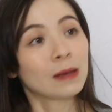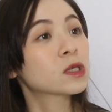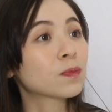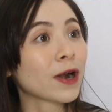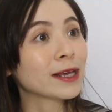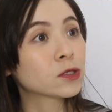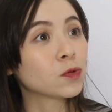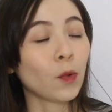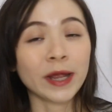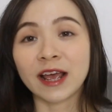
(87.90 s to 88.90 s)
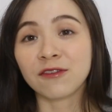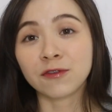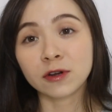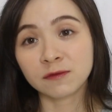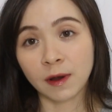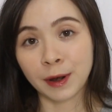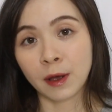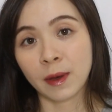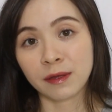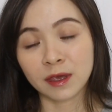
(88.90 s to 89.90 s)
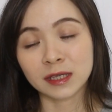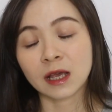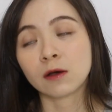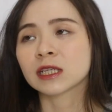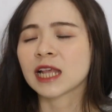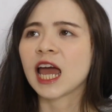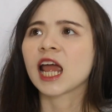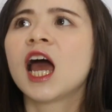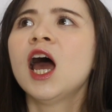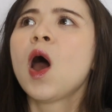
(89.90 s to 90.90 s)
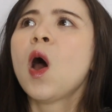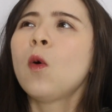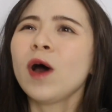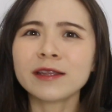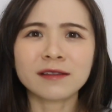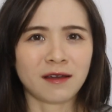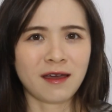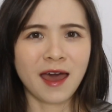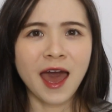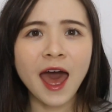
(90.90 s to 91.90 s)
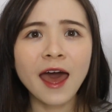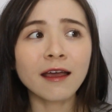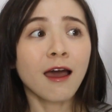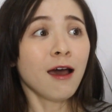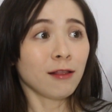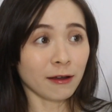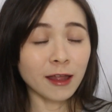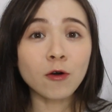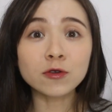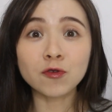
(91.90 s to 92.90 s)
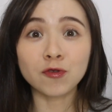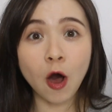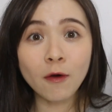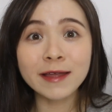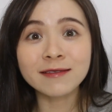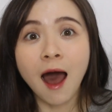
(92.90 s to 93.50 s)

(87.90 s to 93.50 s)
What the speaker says: I'm surprised too. When I first found out about this, I was like, what the heck? Like that also got one,